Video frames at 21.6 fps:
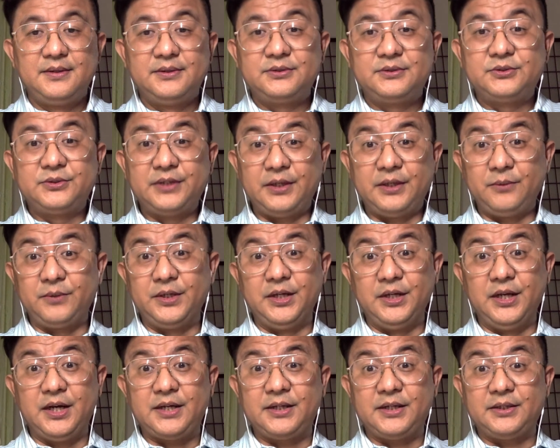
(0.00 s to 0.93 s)
Today we're
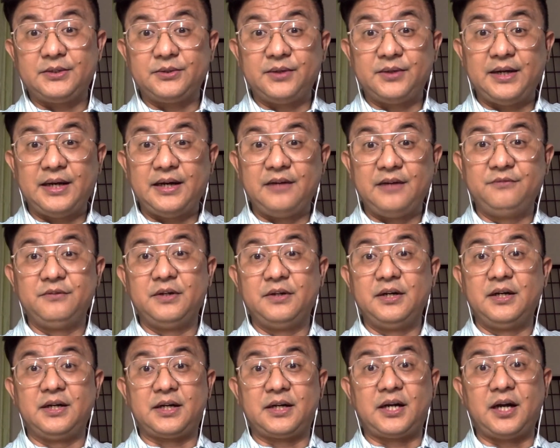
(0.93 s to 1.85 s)
lucky to have
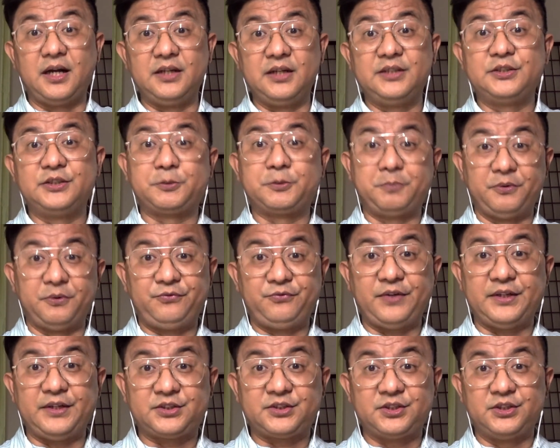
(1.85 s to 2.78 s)
a college
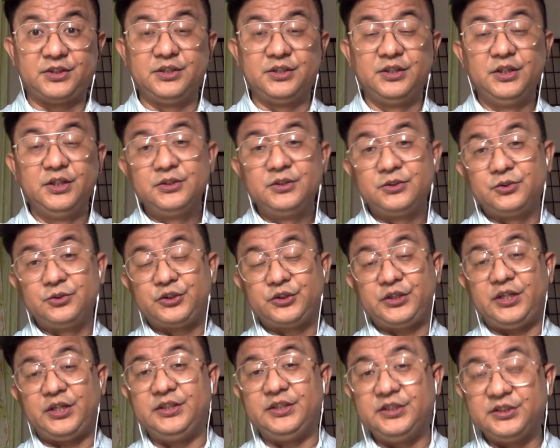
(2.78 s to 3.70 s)
professor to
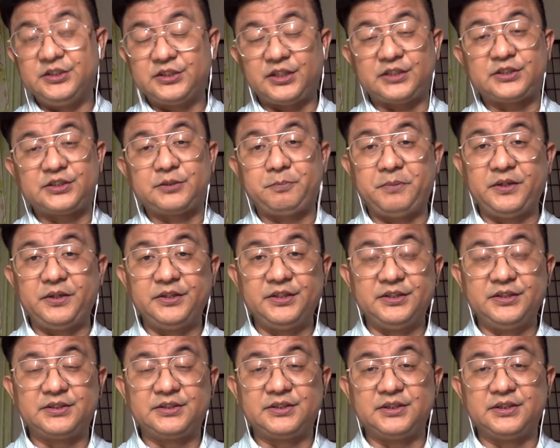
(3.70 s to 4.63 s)
share his
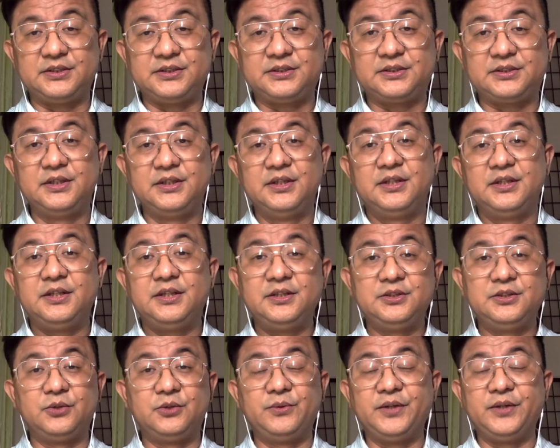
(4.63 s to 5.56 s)
experiences in
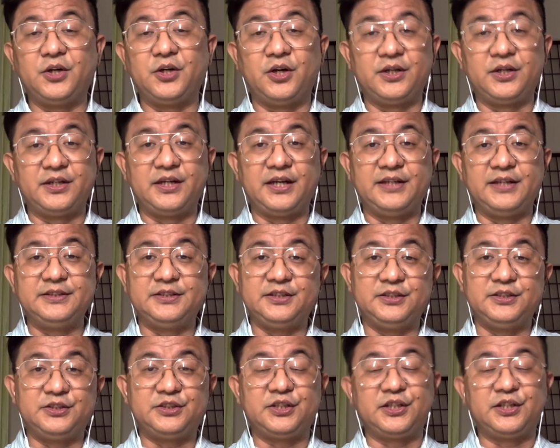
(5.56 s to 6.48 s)
doing online
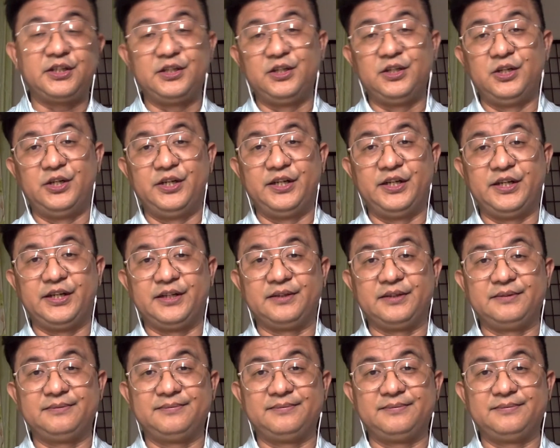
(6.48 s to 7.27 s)
teaching and learning.